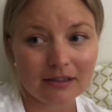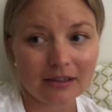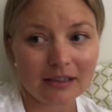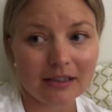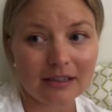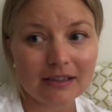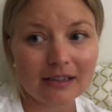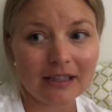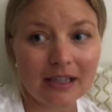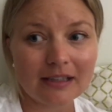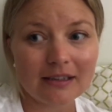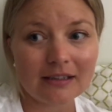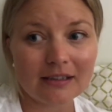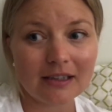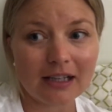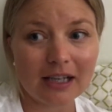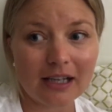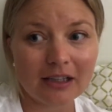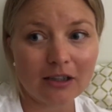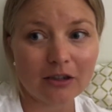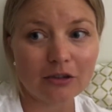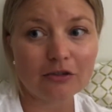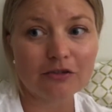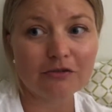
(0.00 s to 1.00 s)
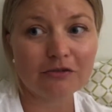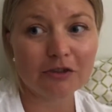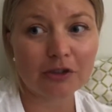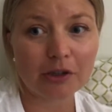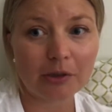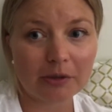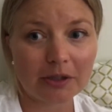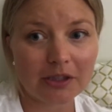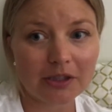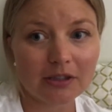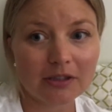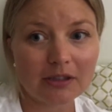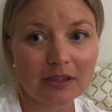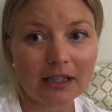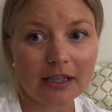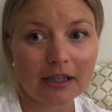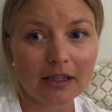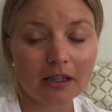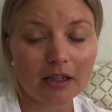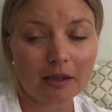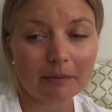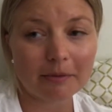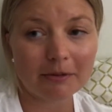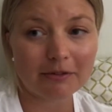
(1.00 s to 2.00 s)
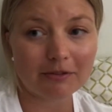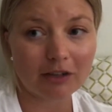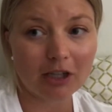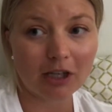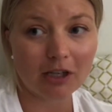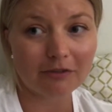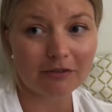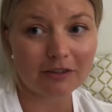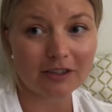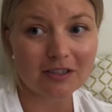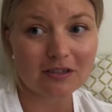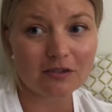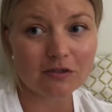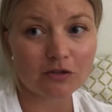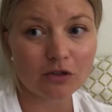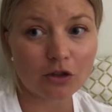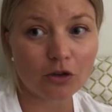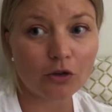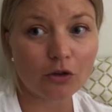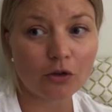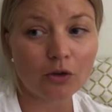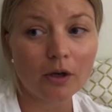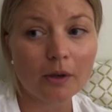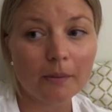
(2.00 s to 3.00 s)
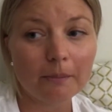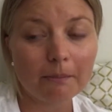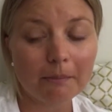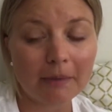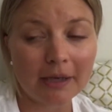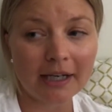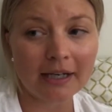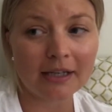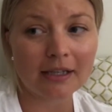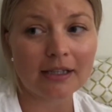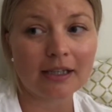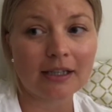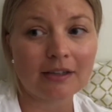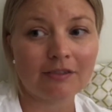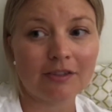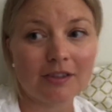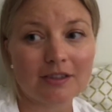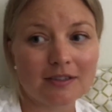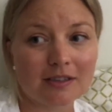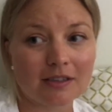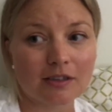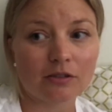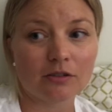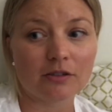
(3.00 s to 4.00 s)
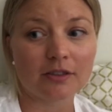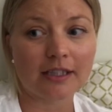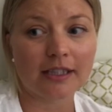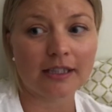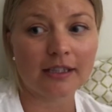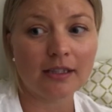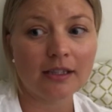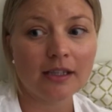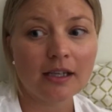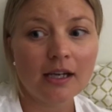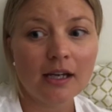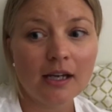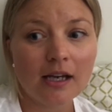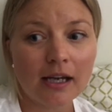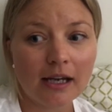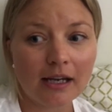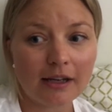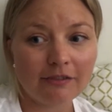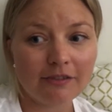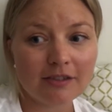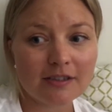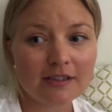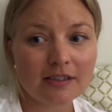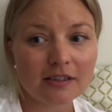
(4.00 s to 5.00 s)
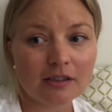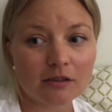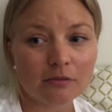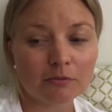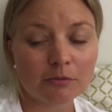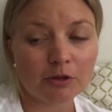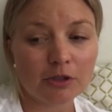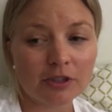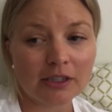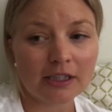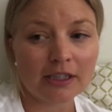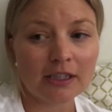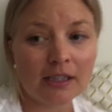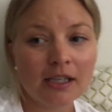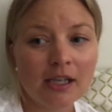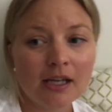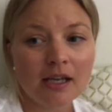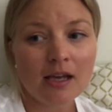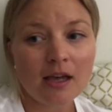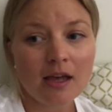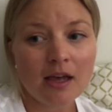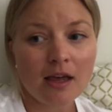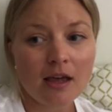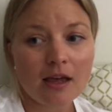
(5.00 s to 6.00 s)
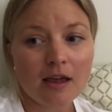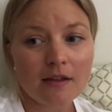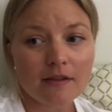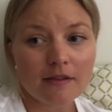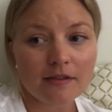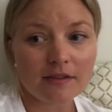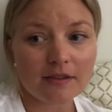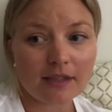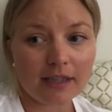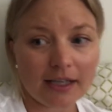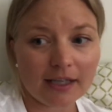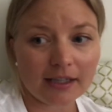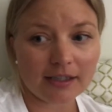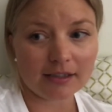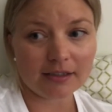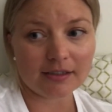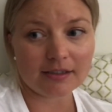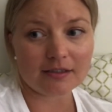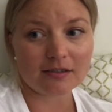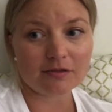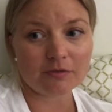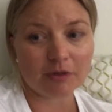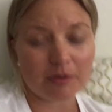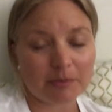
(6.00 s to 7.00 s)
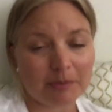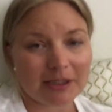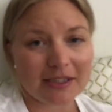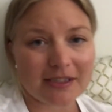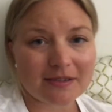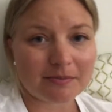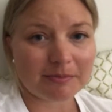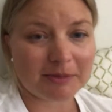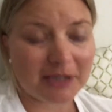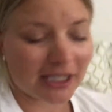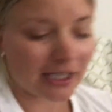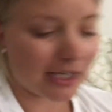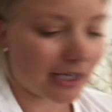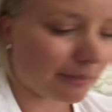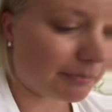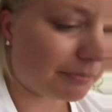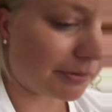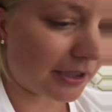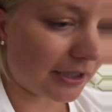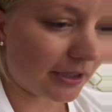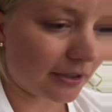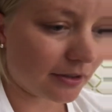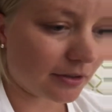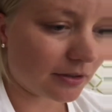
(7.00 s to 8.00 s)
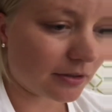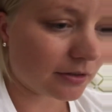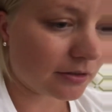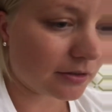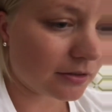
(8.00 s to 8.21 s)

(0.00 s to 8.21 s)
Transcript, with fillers: and I look forward to that cup of coffee so bad every single day. Every single morning, that is what makes me happy.